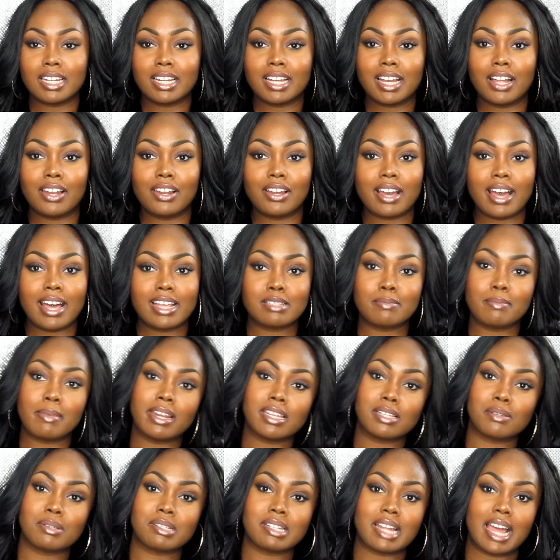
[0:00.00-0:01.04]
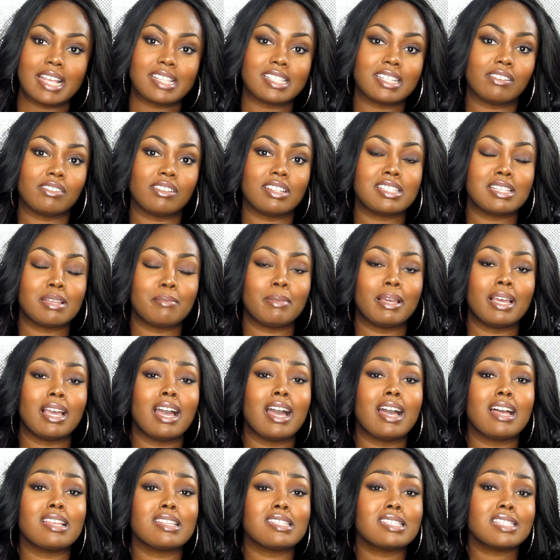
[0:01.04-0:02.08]
City Color Cosmetics was nice enough to send
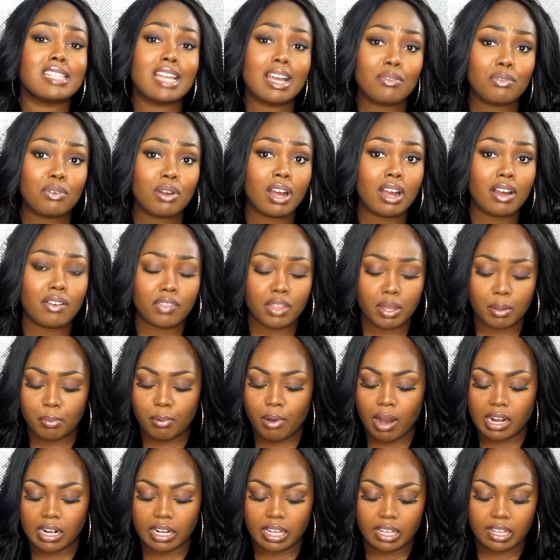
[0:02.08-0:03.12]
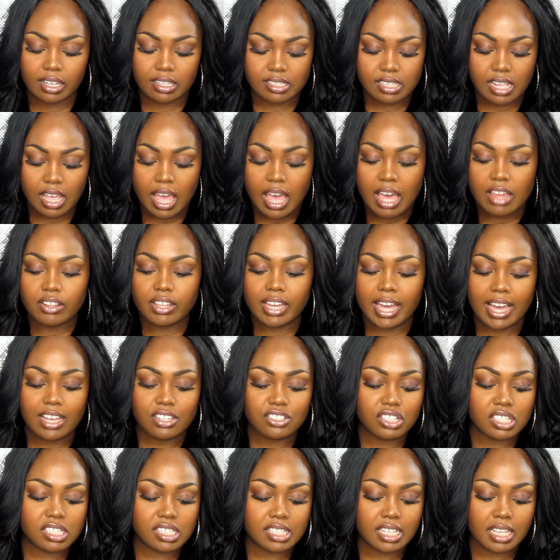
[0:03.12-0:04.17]
me several of their products. They
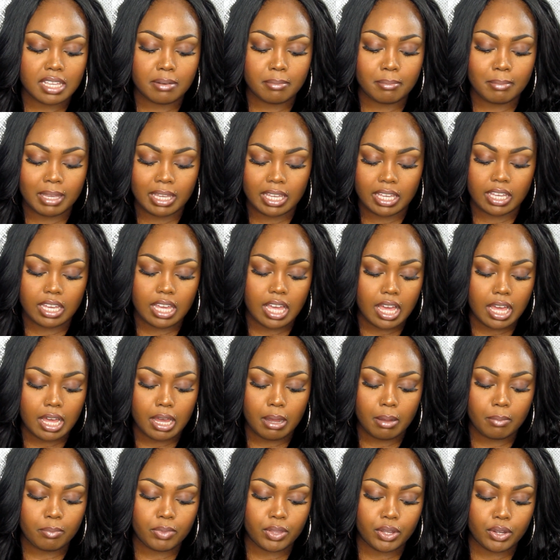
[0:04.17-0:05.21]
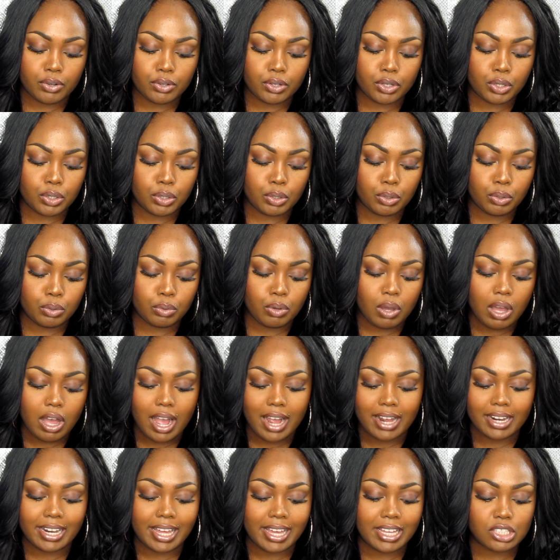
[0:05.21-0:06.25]
actually sent me um, their new
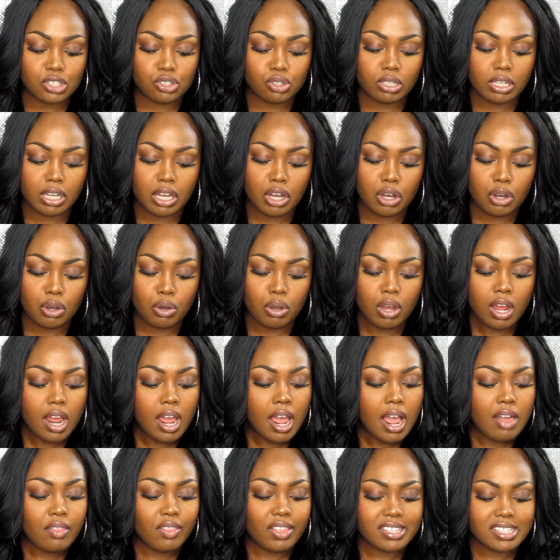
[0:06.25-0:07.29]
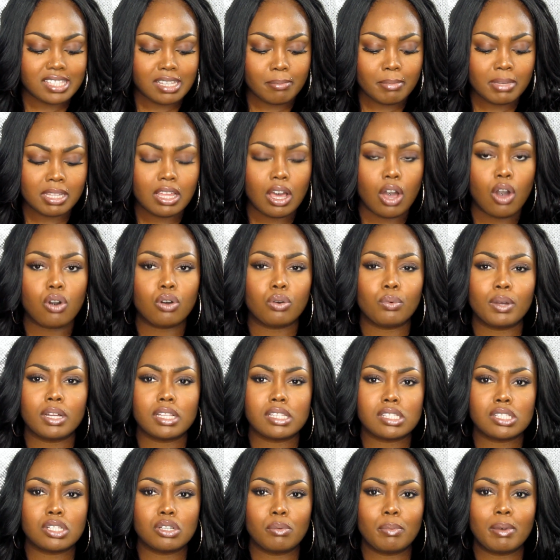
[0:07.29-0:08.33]
highlight trio. They sent me the old
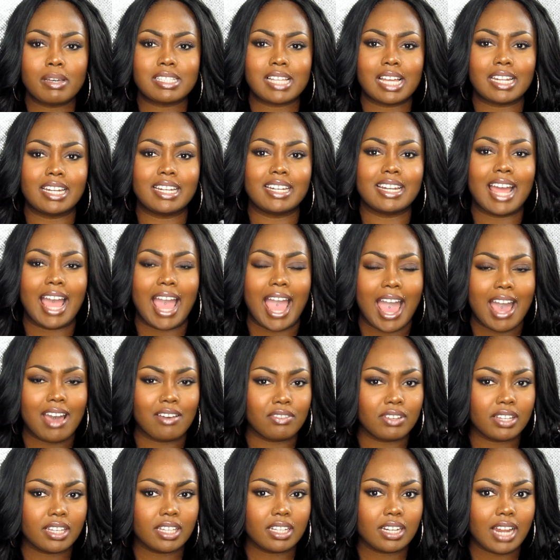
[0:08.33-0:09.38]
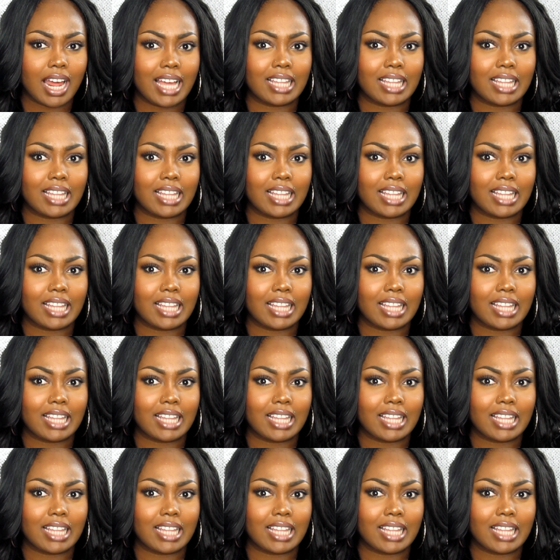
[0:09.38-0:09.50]
one too because I didn't have it.